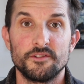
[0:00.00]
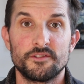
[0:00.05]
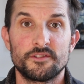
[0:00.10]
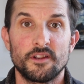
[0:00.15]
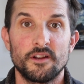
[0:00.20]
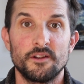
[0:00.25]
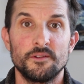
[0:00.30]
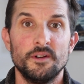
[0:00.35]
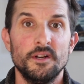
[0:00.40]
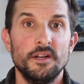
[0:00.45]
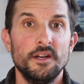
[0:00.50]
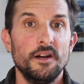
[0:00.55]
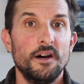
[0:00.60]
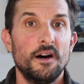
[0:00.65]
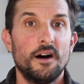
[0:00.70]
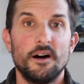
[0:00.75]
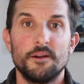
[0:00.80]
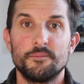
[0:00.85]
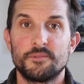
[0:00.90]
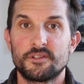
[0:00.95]
So
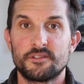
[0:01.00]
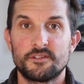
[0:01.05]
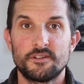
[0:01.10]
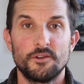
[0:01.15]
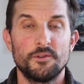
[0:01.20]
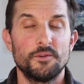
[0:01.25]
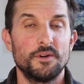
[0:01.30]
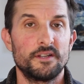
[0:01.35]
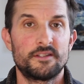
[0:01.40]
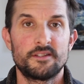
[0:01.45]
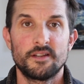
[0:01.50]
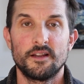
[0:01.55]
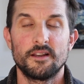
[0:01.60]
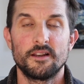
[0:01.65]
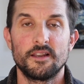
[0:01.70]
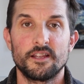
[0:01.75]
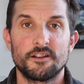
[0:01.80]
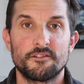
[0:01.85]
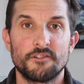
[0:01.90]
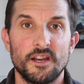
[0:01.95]
I'm still
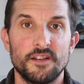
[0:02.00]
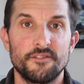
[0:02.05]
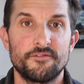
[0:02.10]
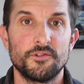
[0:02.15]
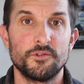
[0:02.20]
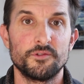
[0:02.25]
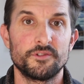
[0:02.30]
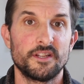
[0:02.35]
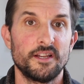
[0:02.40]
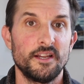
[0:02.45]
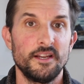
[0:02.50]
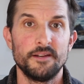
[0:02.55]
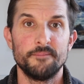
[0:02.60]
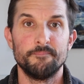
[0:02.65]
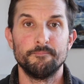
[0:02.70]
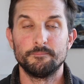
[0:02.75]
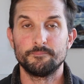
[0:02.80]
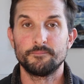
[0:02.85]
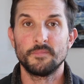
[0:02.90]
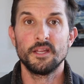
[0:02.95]
eternally grateful to
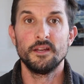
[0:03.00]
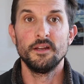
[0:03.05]
him.